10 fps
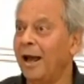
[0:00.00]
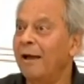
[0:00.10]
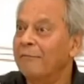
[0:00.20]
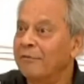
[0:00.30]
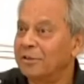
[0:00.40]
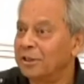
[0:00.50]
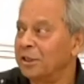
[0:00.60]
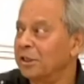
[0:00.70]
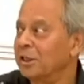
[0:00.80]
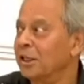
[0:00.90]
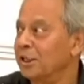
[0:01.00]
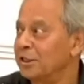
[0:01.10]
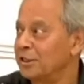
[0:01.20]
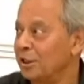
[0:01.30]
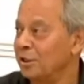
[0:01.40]
Everything
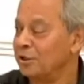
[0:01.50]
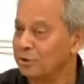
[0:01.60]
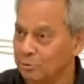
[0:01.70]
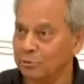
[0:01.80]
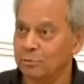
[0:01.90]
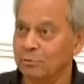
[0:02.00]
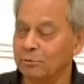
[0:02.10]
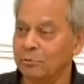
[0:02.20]
is in you.